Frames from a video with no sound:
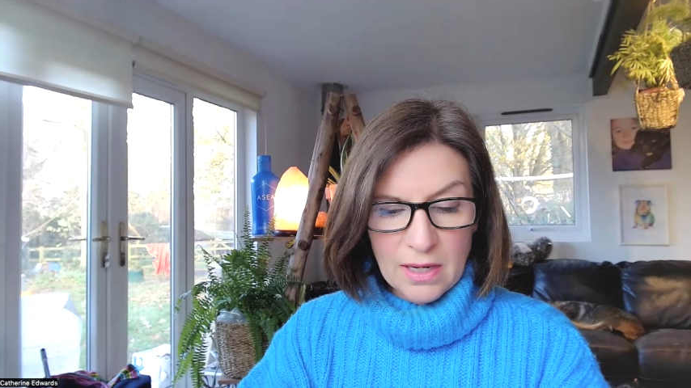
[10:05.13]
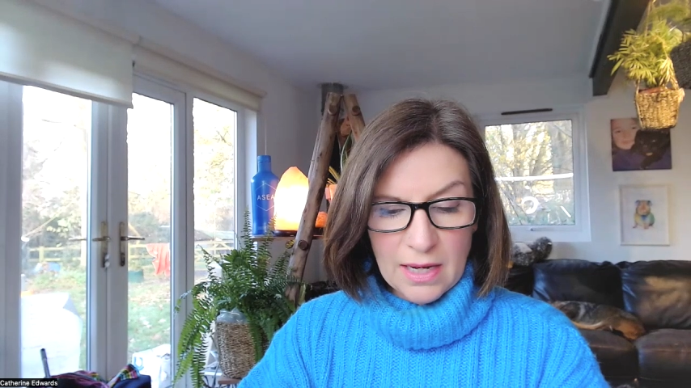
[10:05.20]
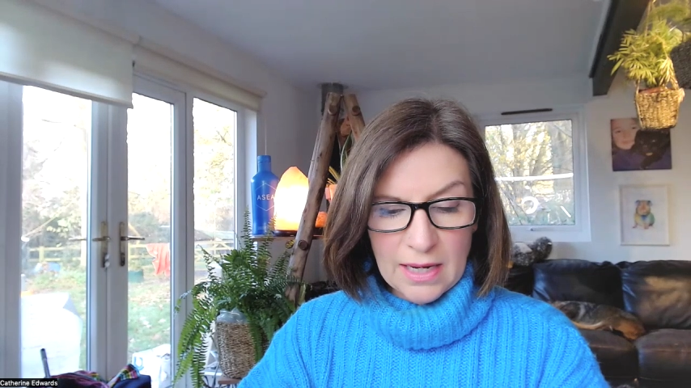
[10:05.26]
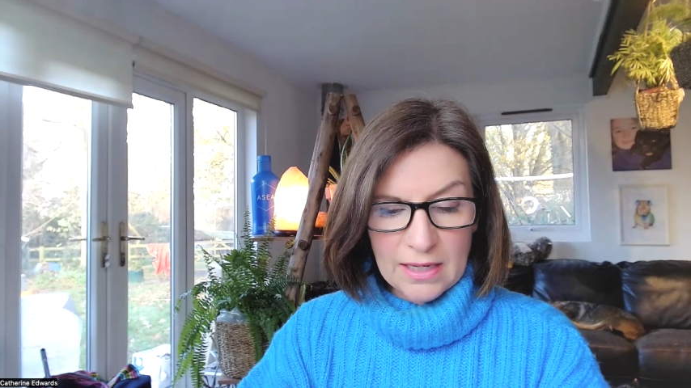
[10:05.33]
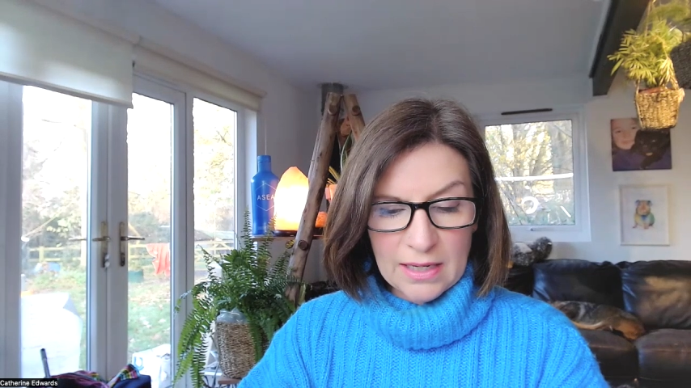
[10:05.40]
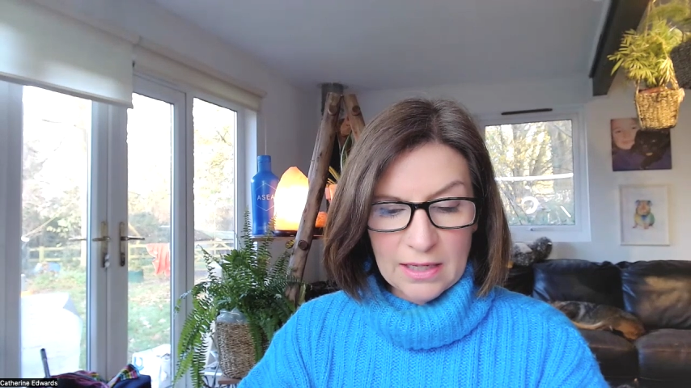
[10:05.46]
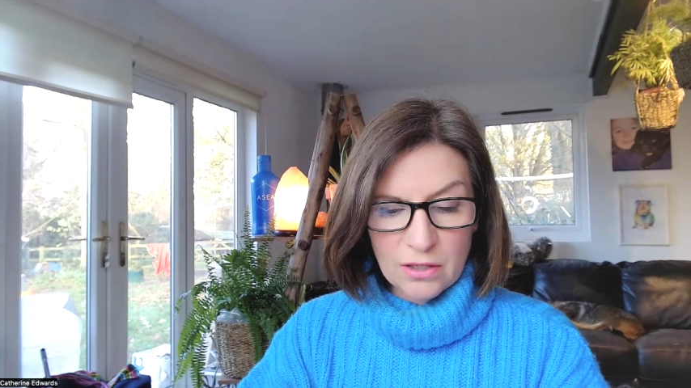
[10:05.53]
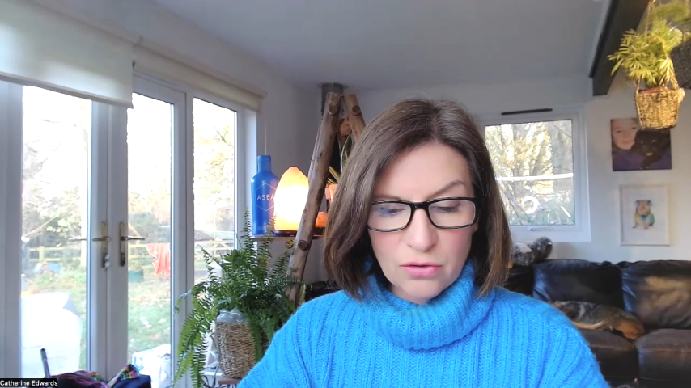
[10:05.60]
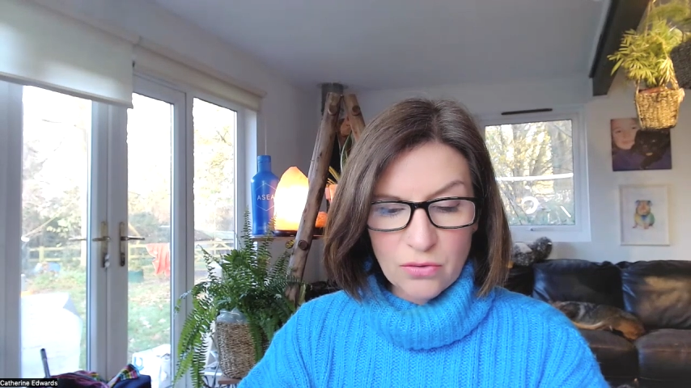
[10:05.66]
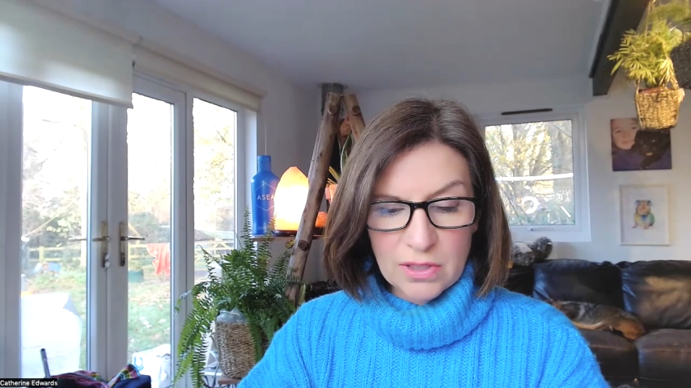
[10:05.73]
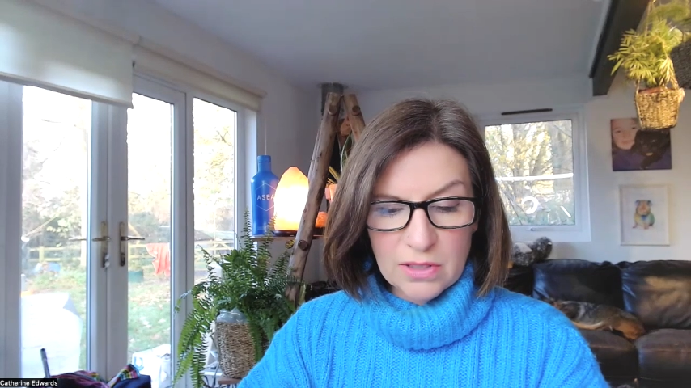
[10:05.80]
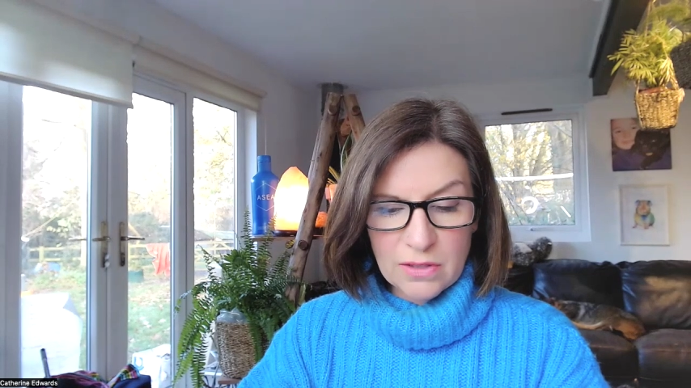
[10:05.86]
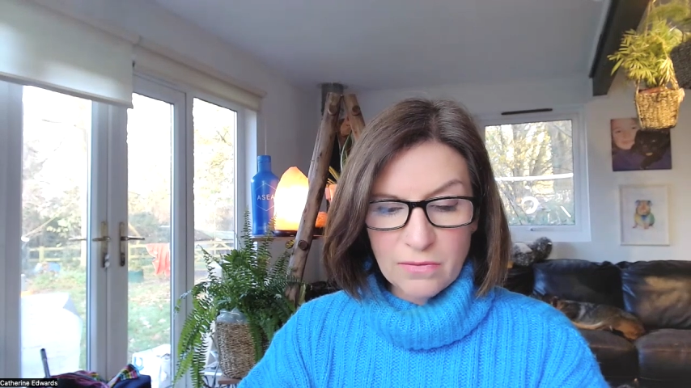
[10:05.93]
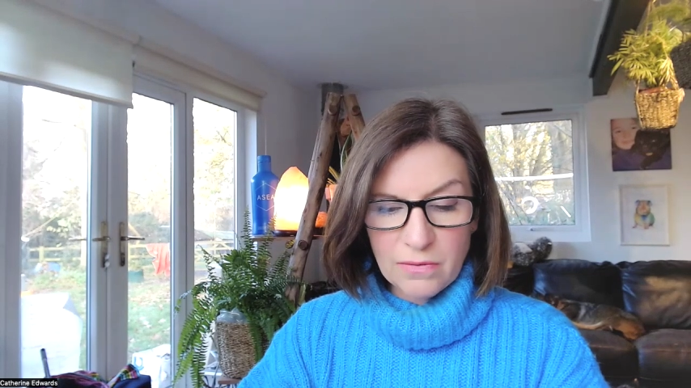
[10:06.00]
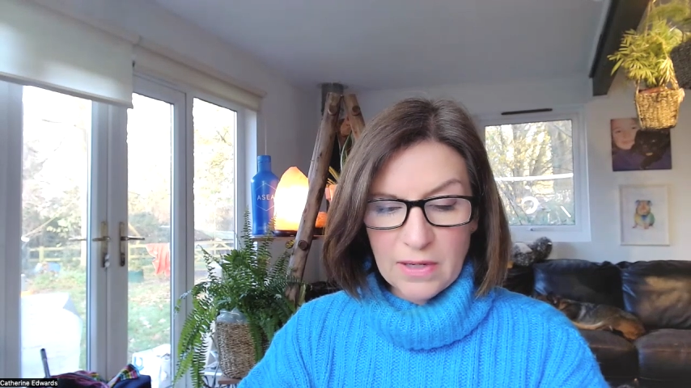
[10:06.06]
and
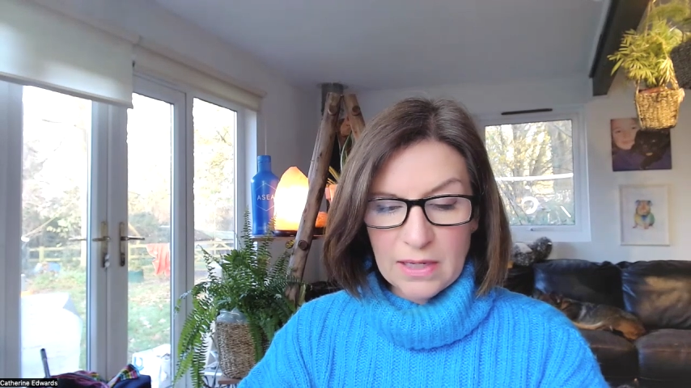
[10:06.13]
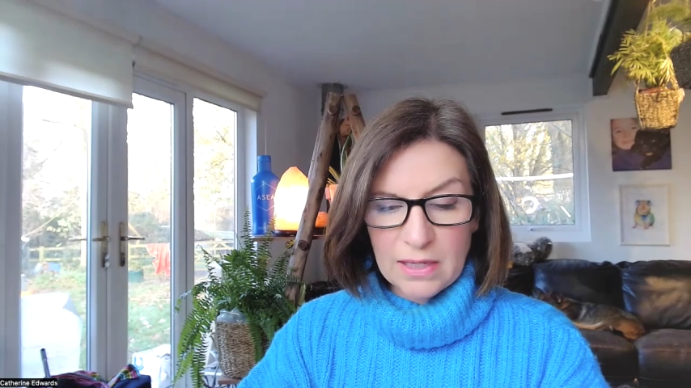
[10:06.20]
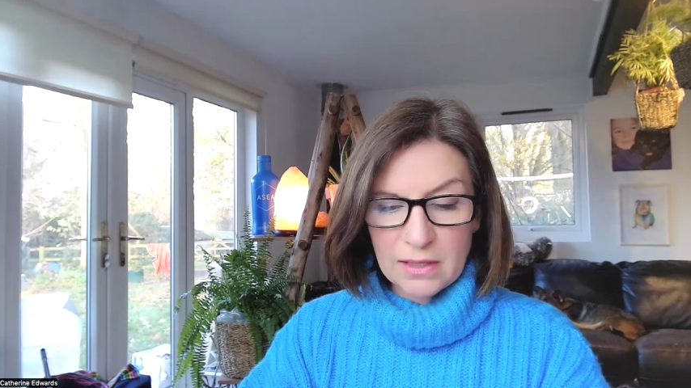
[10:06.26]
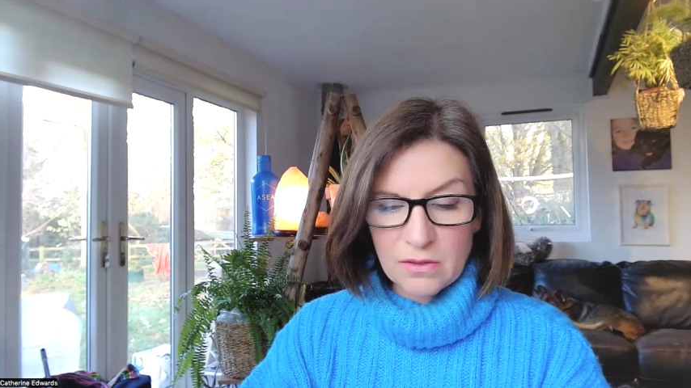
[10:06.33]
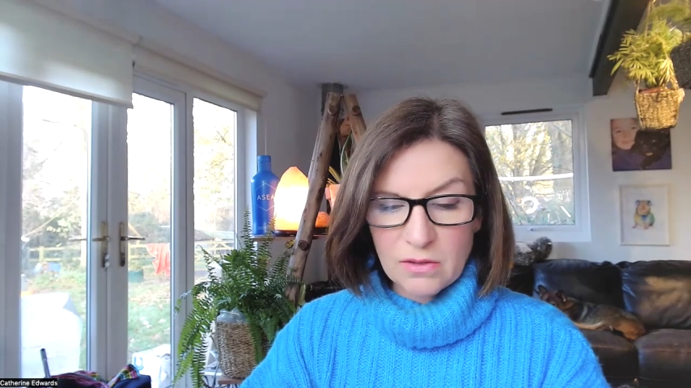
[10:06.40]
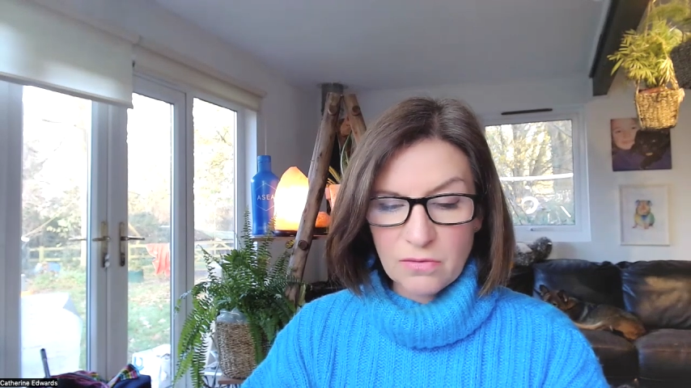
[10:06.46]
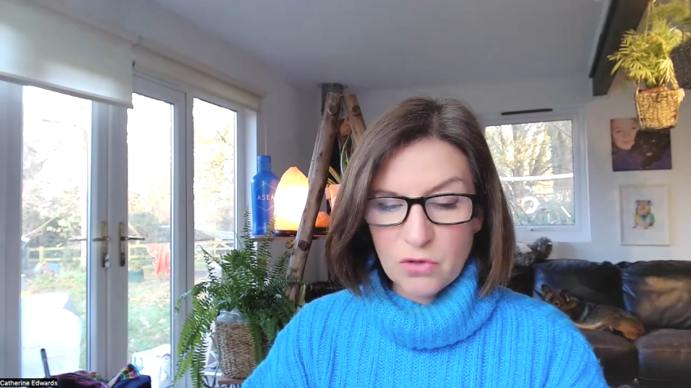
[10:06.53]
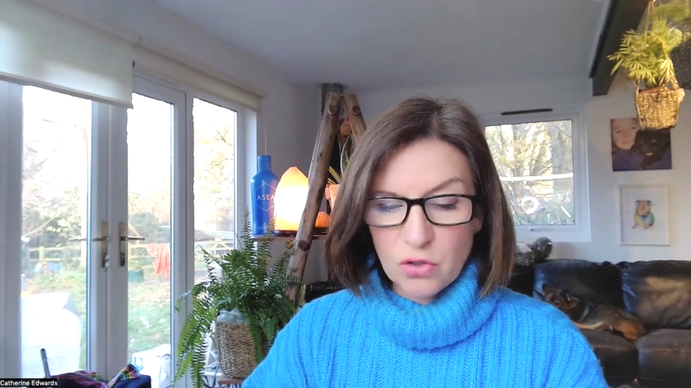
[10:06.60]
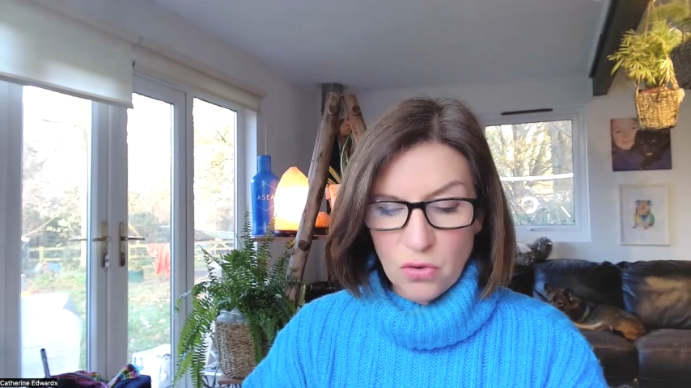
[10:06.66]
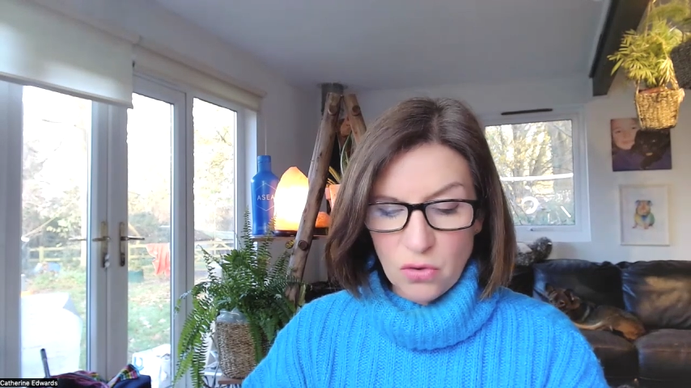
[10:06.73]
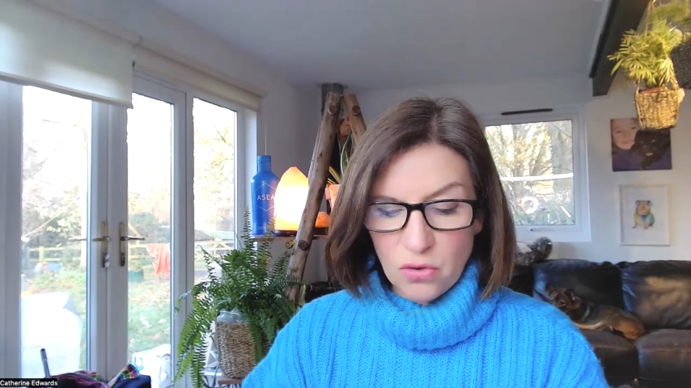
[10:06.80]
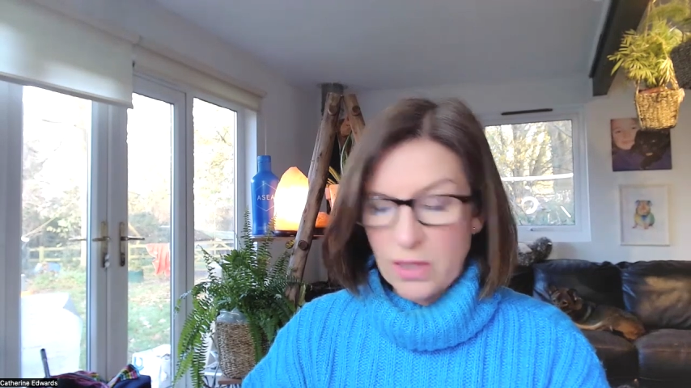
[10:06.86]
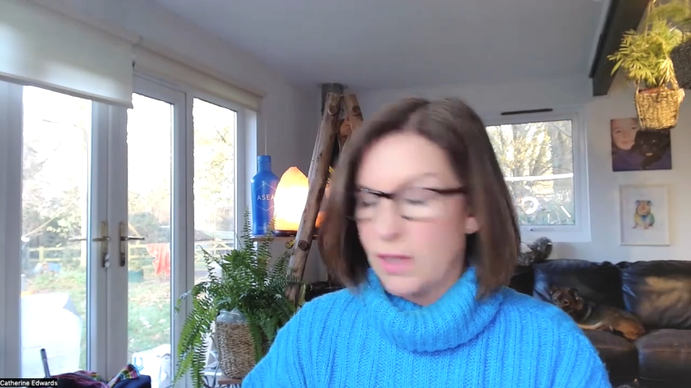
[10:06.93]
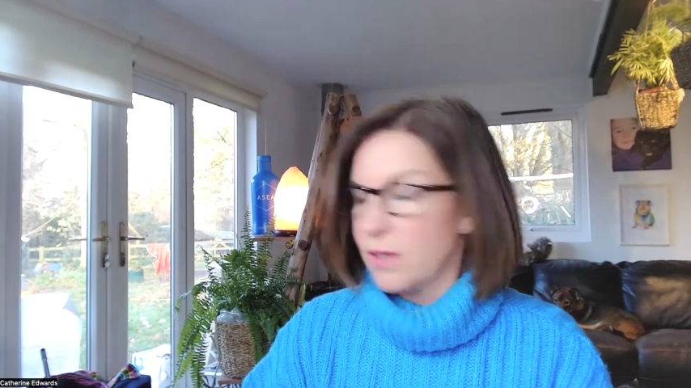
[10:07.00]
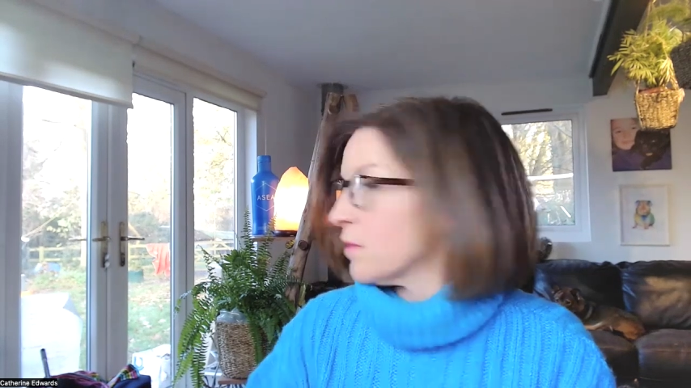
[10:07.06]
increase feelings of
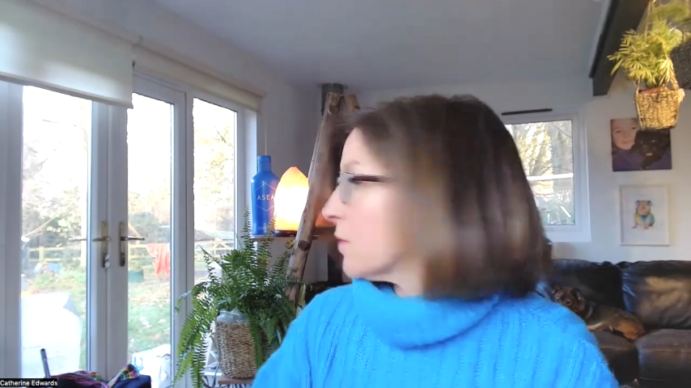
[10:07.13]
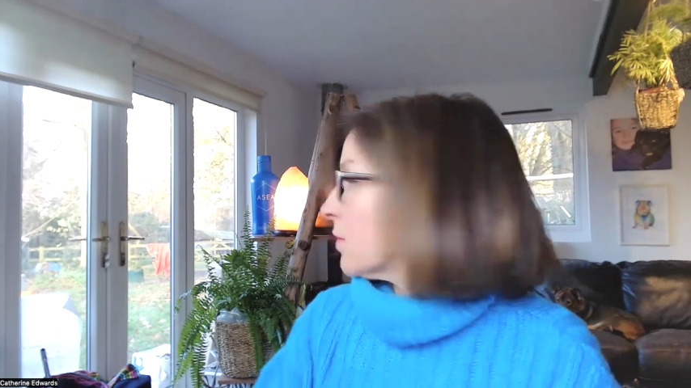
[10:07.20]
joy.